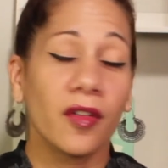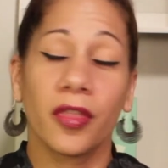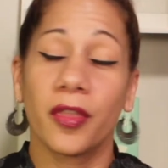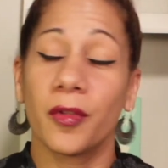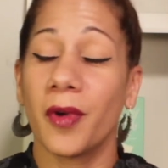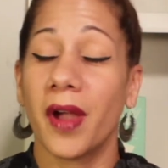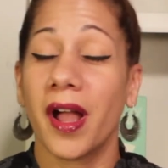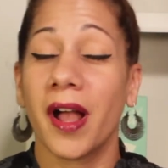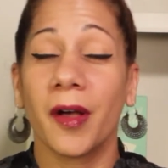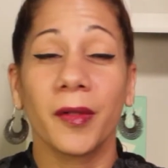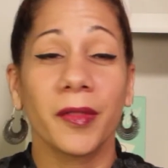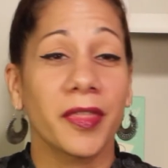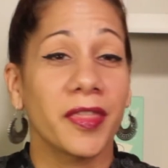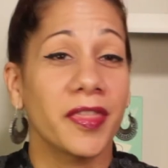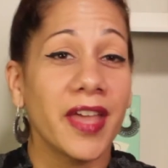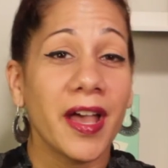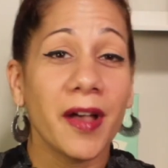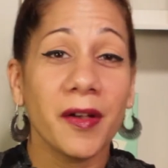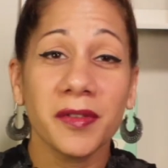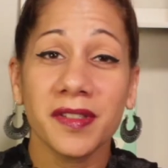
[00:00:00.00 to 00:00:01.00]
throughout
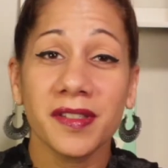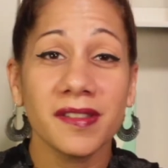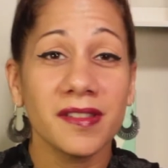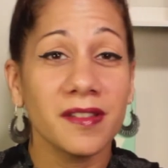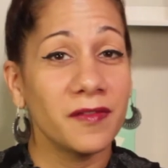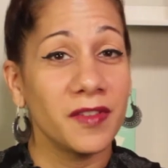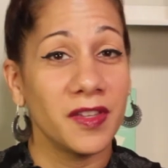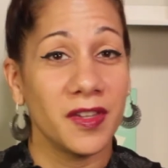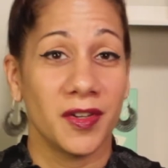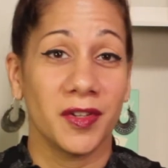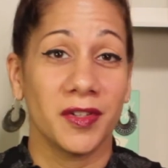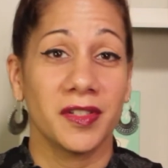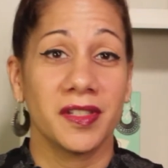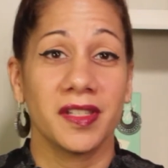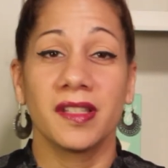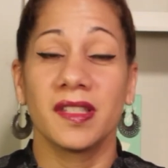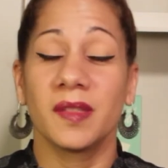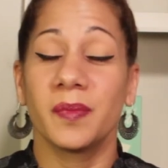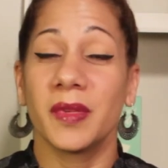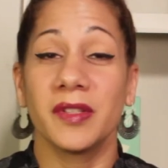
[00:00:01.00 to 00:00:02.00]
thousands of years,
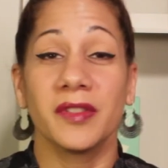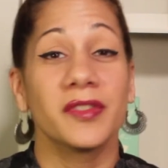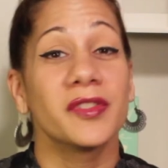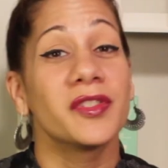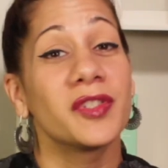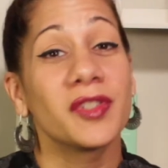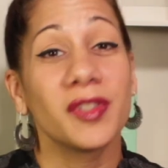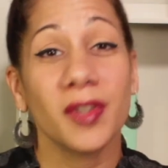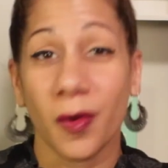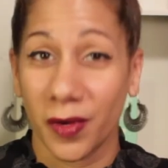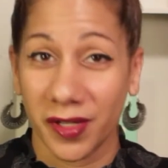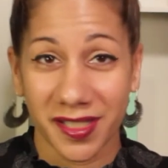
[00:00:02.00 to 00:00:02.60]
it's been so